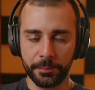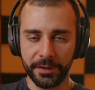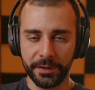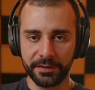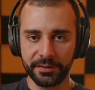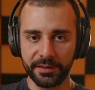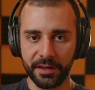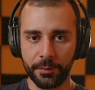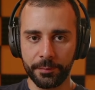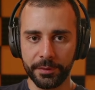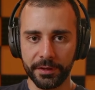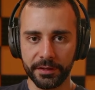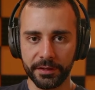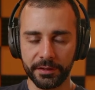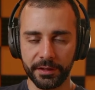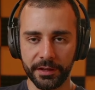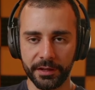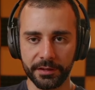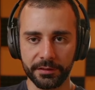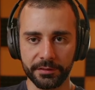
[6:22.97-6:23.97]

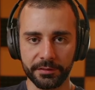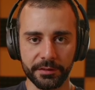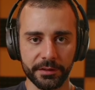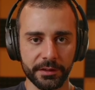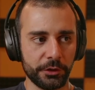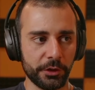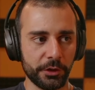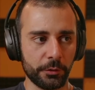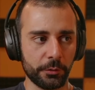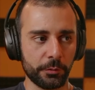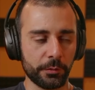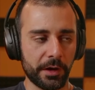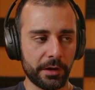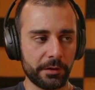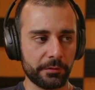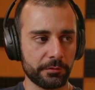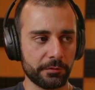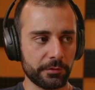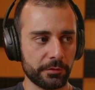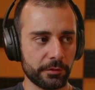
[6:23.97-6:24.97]
pandemic and you know i